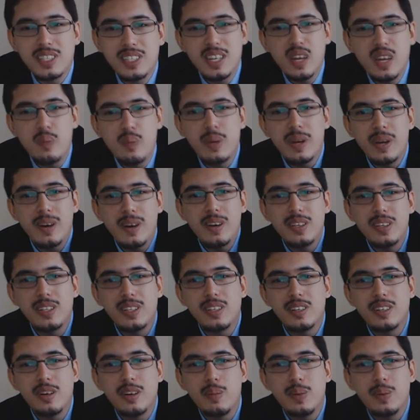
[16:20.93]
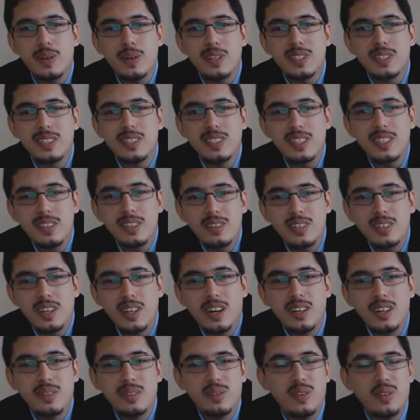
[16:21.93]
Serbia also got past
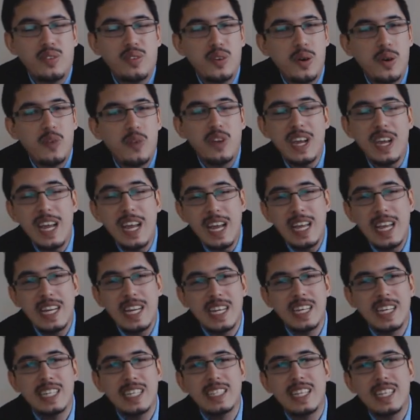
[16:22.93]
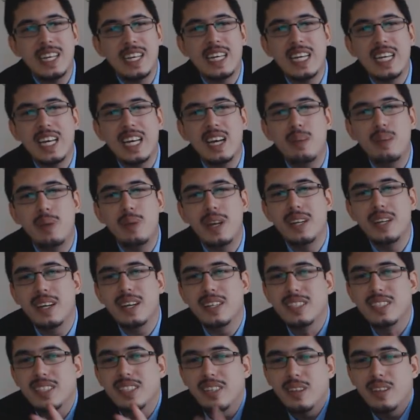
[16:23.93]
Newgarden for fourth in the hairpin,
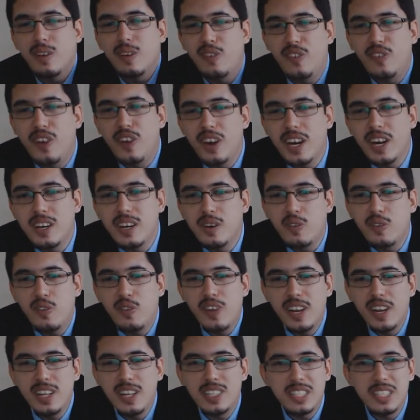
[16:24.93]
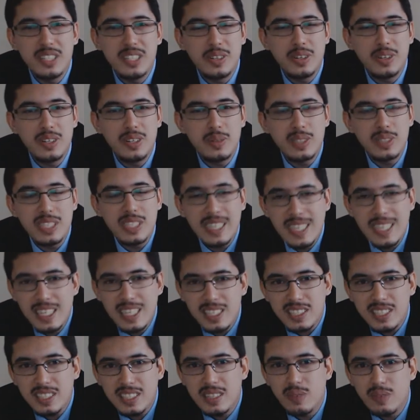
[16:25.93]
and so the final finishing order was
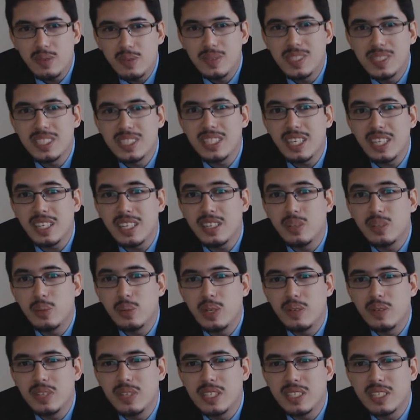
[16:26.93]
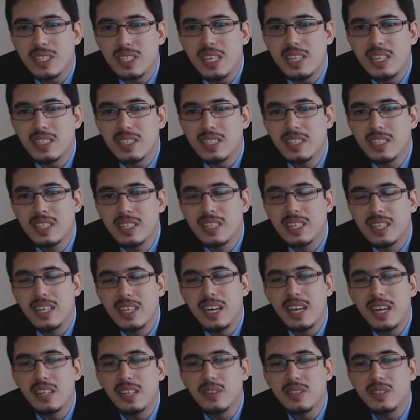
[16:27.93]
Hinchcliffe for his second win of the season,
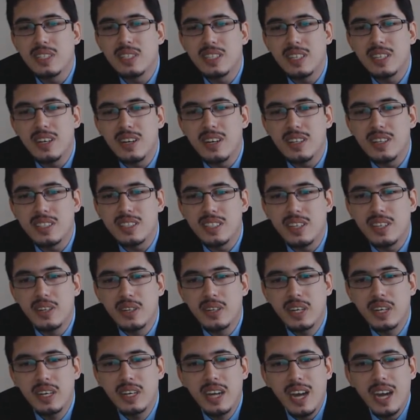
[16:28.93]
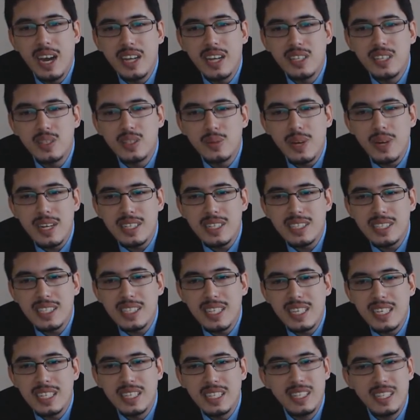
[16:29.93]
ahead of Sato,
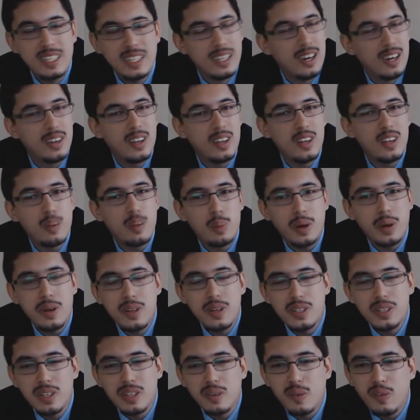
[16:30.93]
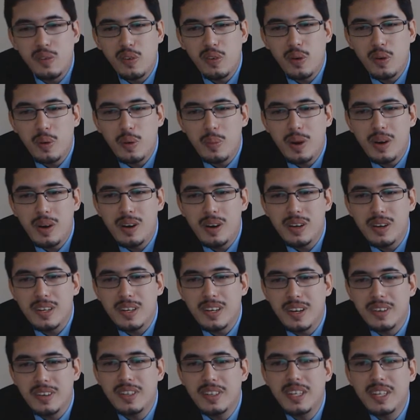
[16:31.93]
Andretti, another podium for
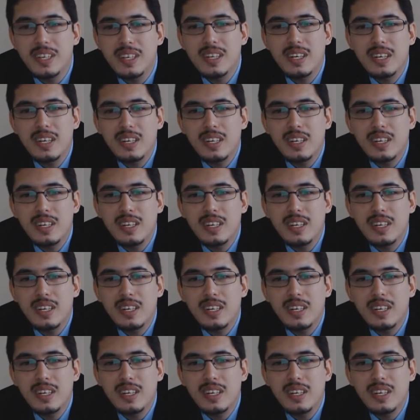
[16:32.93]
Marco,